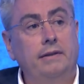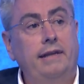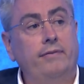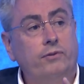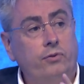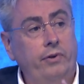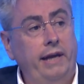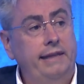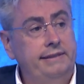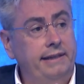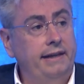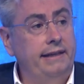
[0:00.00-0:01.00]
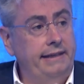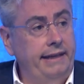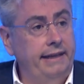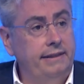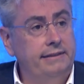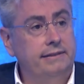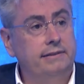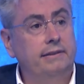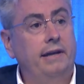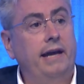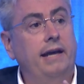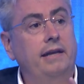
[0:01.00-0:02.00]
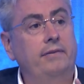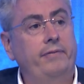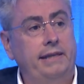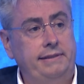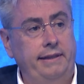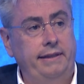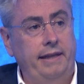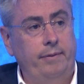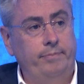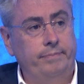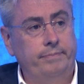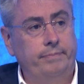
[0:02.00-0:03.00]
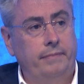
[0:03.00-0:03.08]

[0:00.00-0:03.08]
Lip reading: that have crazy ideas and invest in them.